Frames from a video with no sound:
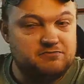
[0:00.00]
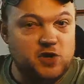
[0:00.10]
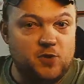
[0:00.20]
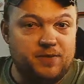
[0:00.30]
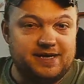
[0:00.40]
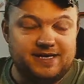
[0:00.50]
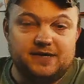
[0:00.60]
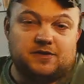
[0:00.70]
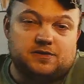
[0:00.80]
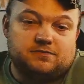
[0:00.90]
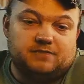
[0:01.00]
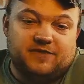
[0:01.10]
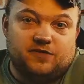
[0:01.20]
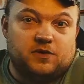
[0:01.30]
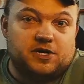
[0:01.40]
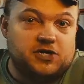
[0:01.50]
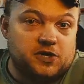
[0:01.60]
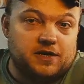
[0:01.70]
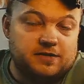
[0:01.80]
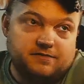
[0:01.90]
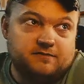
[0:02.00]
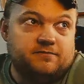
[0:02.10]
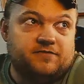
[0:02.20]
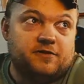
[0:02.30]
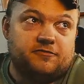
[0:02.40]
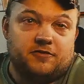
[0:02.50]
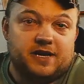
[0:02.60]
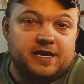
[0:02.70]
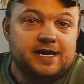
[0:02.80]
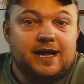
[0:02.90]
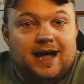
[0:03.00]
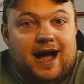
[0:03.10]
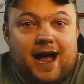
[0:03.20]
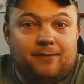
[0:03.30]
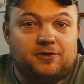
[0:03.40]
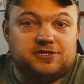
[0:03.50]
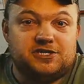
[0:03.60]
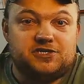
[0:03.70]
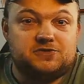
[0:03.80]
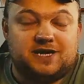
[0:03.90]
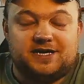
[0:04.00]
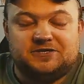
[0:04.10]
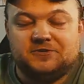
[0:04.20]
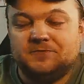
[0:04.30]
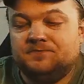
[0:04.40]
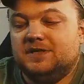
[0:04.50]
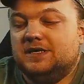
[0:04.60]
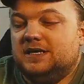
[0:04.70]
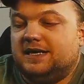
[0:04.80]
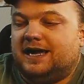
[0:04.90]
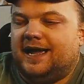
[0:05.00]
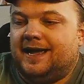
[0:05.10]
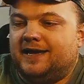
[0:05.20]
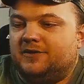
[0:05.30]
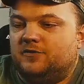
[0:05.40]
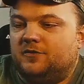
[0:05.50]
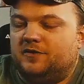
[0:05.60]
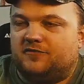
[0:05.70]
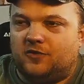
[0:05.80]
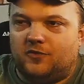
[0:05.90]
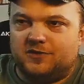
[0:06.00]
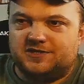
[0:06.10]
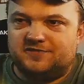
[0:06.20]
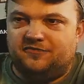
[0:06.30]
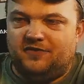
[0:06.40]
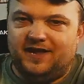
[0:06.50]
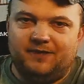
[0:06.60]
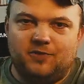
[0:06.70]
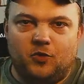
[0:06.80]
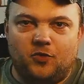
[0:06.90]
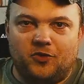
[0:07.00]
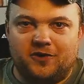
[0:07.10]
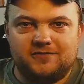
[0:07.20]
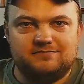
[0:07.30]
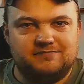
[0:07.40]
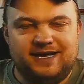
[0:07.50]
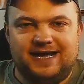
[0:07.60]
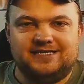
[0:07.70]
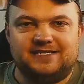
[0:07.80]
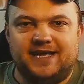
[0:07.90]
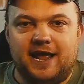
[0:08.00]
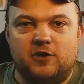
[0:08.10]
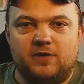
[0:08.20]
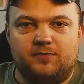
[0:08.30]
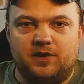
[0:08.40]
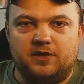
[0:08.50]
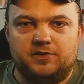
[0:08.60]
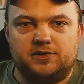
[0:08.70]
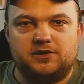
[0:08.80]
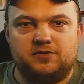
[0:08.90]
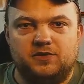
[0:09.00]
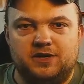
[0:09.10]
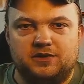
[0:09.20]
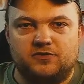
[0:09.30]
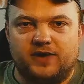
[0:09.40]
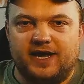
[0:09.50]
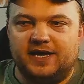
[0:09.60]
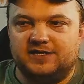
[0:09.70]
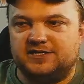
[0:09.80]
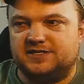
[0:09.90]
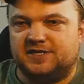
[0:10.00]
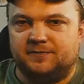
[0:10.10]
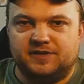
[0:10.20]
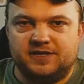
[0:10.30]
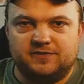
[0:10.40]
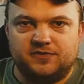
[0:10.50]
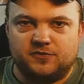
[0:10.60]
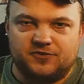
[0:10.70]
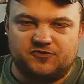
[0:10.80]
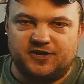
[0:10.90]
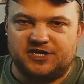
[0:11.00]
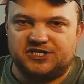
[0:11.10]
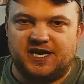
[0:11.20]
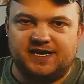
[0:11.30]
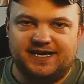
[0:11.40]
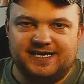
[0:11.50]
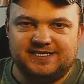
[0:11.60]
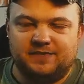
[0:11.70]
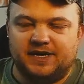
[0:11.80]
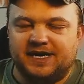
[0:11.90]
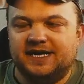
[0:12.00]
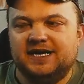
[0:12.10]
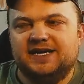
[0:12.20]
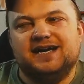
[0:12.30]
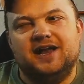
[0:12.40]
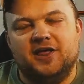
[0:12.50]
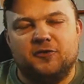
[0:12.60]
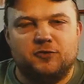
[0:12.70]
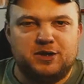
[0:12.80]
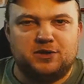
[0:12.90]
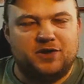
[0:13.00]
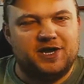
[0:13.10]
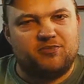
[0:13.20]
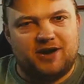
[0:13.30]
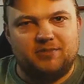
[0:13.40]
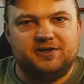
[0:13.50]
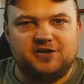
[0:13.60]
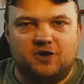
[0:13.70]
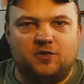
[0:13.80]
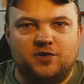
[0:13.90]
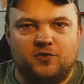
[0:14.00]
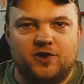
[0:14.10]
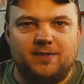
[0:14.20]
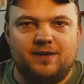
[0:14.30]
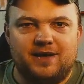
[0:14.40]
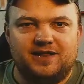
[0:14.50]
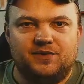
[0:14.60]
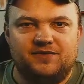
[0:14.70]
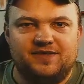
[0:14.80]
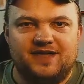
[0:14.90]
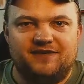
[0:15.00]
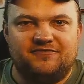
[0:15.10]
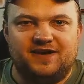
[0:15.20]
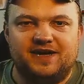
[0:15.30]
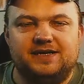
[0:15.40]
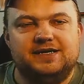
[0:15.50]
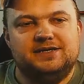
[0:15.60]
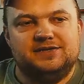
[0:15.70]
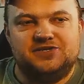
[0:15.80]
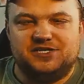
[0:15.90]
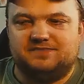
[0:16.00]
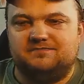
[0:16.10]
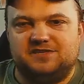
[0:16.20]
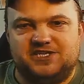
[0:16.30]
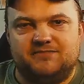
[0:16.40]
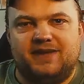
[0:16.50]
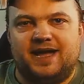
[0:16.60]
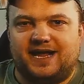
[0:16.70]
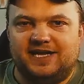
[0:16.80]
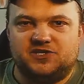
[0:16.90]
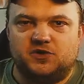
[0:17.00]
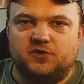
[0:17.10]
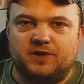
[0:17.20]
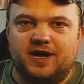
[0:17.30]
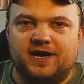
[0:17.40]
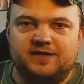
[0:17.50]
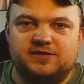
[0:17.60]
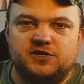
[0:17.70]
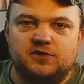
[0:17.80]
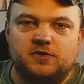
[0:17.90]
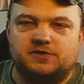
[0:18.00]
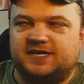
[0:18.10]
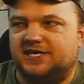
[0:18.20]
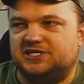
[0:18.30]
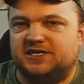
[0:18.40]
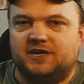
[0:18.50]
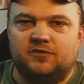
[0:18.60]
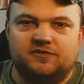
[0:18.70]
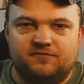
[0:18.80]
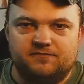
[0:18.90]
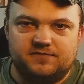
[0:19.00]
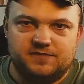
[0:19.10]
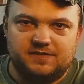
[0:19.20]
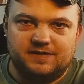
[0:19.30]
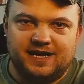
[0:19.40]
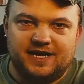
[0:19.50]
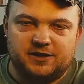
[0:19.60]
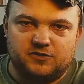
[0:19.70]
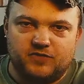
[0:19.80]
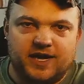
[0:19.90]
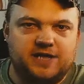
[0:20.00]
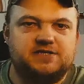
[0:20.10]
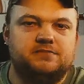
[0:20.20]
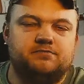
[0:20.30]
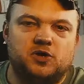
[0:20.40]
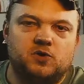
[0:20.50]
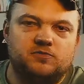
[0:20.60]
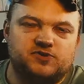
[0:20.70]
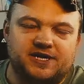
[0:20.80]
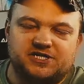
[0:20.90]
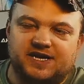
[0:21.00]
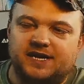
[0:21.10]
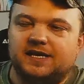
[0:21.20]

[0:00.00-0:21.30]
No big deal. If you want to do it, feel free. I personally choose not to. And with, of course, Flamegor, he has the AoE pulse. When he's enraged, simply throw out the trank shot, easy money. Another reason why you probably don't want to worry about melee weaving in that fight, just sit back, enjoy the ride, do your rotation, and when it gets enraged, boom, trank shot.